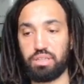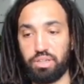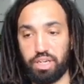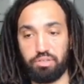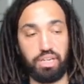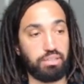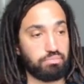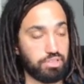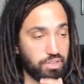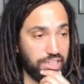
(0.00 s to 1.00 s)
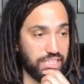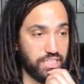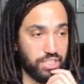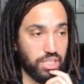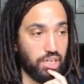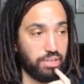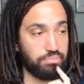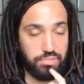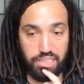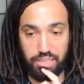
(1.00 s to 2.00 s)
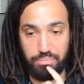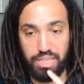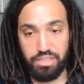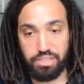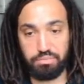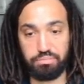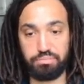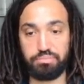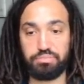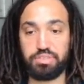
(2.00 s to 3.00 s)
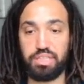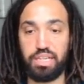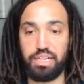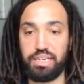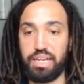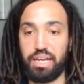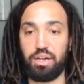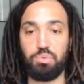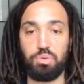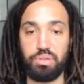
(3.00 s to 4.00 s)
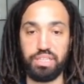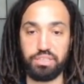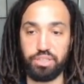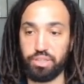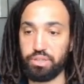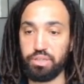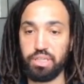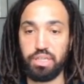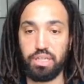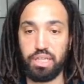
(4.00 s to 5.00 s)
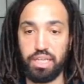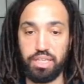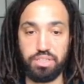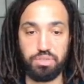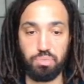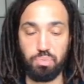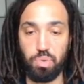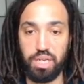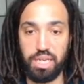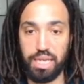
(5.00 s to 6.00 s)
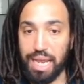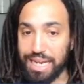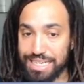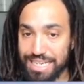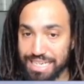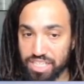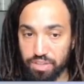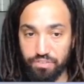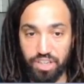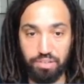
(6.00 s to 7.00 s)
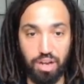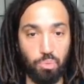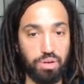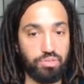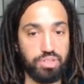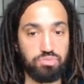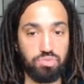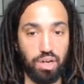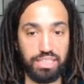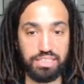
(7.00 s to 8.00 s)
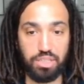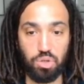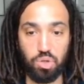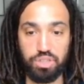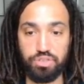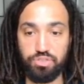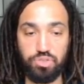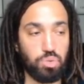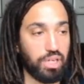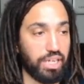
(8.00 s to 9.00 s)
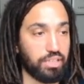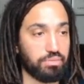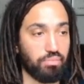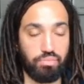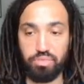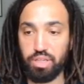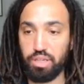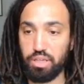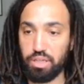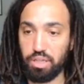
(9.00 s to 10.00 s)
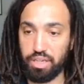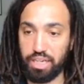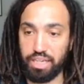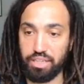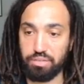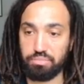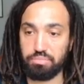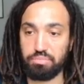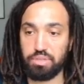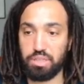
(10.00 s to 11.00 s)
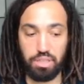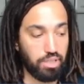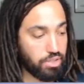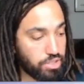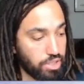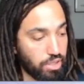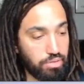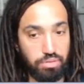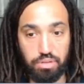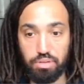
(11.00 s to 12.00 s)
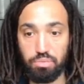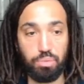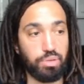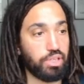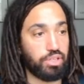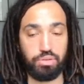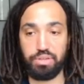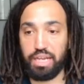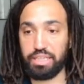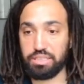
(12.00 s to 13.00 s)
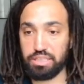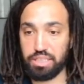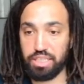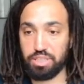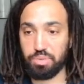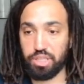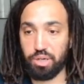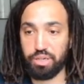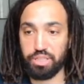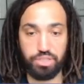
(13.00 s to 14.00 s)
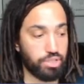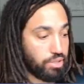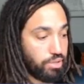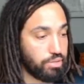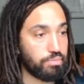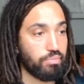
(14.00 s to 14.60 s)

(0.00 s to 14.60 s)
Okay, great. So that's the time that they meet. And now what we need to do is we need to figure out whether it's rising or it's falling. Okay, so what we're going to do next is we're going to